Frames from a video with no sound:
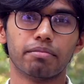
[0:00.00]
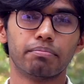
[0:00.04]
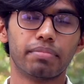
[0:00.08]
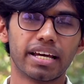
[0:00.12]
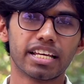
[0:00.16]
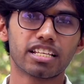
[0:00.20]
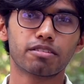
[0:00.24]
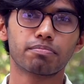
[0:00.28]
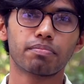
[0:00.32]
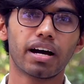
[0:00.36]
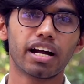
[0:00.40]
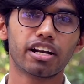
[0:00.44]

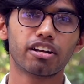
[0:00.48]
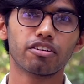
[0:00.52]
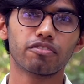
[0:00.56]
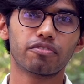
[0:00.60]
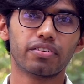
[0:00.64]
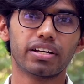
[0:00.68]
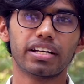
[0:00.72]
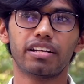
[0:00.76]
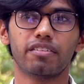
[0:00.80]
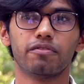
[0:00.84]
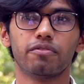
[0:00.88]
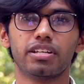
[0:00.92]
best part of
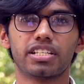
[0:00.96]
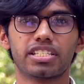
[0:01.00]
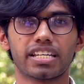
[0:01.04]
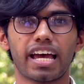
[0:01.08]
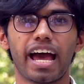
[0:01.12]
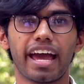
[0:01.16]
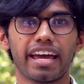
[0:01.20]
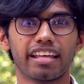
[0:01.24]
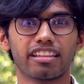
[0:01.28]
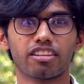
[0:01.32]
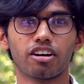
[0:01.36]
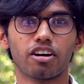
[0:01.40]
it, which
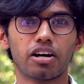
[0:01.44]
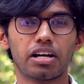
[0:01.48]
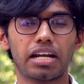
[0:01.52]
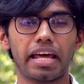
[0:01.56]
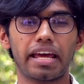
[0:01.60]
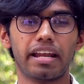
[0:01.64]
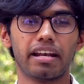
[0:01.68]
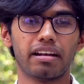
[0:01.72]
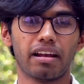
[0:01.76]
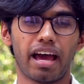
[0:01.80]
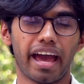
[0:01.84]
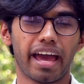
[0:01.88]
I thought
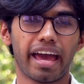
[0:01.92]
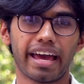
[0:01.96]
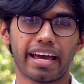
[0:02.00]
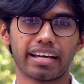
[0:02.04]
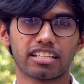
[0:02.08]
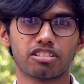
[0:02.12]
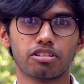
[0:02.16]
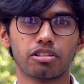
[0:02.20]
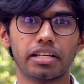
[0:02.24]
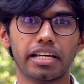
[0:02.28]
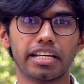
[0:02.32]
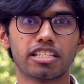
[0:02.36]
and I
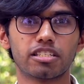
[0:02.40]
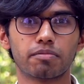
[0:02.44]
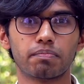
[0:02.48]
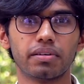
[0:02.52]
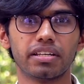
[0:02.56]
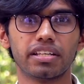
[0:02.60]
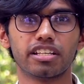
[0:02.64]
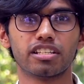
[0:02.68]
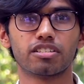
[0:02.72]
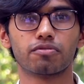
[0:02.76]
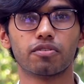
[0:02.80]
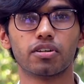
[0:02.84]
actually
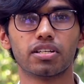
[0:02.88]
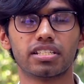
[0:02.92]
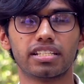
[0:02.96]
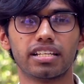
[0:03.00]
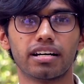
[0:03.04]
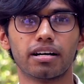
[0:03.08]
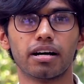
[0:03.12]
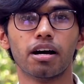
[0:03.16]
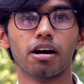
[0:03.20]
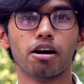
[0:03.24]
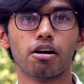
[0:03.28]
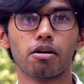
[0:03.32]
experienced, was
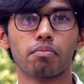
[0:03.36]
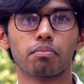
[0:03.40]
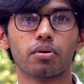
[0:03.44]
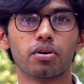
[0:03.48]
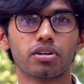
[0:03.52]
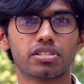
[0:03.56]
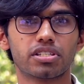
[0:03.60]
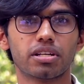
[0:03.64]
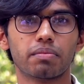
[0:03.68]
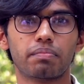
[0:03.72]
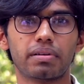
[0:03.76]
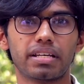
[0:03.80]
the
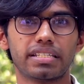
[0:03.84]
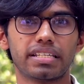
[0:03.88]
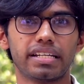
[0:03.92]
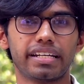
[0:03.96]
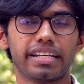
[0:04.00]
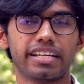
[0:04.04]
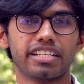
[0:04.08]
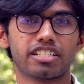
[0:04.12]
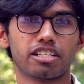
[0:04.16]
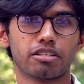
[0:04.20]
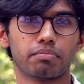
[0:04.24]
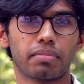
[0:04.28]
poster
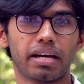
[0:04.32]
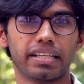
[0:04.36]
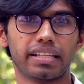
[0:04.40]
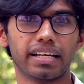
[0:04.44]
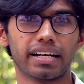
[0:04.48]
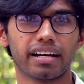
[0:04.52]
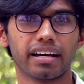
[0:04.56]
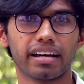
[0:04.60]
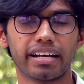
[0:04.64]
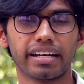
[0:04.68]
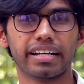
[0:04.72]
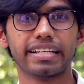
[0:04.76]
presentation by
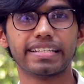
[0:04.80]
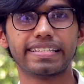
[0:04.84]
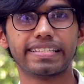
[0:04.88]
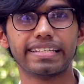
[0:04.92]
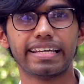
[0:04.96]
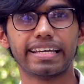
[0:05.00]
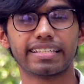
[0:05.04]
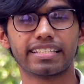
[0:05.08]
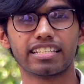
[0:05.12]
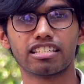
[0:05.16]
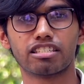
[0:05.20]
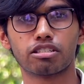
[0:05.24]
the current
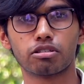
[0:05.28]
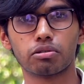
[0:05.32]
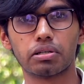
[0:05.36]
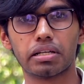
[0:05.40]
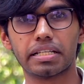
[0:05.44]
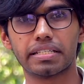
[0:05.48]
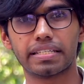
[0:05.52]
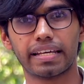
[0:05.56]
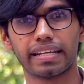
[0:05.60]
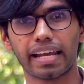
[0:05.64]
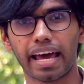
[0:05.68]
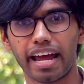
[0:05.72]
CSE
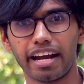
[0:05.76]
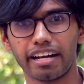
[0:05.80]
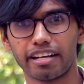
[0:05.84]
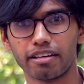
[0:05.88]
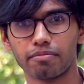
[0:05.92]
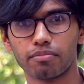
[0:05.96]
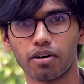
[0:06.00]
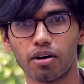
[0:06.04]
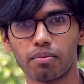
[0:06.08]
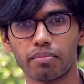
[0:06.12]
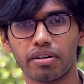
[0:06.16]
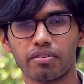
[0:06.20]
students at IIT
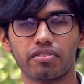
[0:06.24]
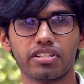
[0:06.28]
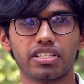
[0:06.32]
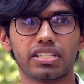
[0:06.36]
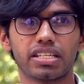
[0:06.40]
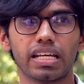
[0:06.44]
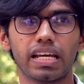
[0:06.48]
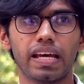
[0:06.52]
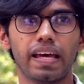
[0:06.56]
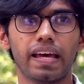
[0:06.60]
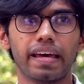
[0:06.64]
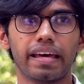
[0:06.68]
Bombay, which
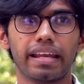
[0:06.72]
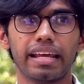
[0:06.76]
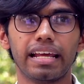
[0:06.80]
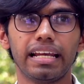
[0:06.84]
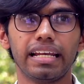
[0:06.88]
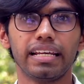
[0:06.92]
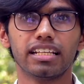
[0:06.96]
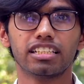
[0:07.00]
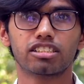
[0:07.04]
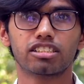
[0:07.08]
really